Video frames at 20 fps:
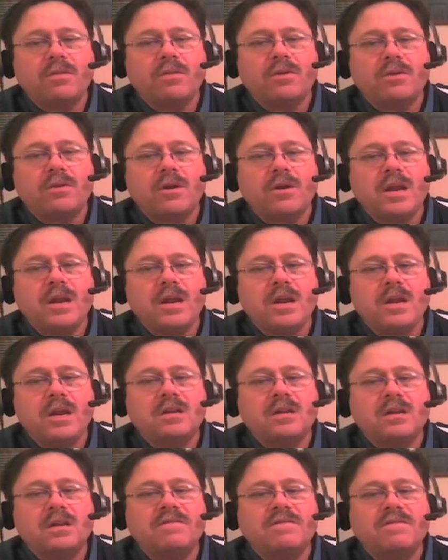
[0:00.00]
thirty
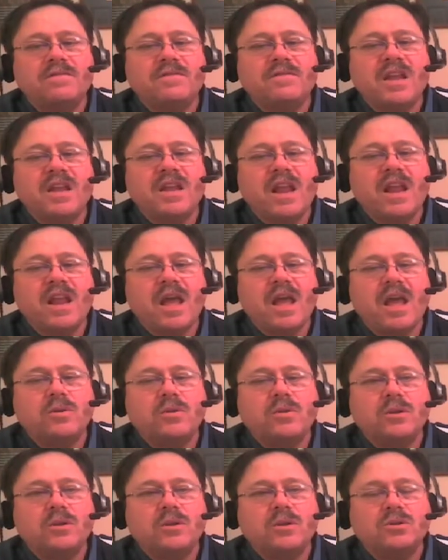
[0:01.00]
to fifteen amp
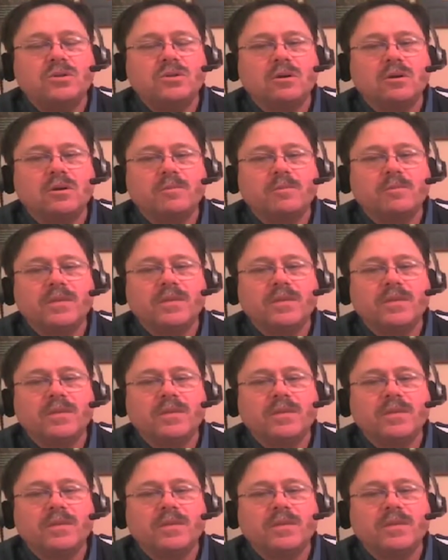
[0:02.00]
reducer.